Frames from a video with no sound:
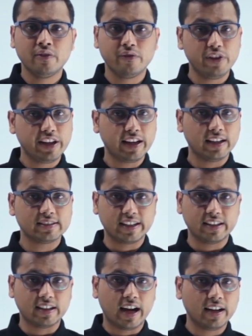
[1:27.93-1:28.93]
we can
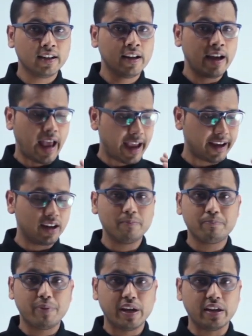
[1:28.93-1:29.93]
say that angle
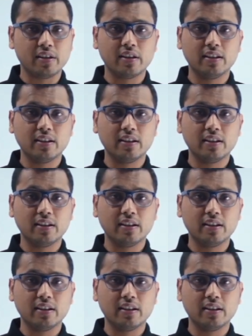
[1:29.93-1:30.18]
P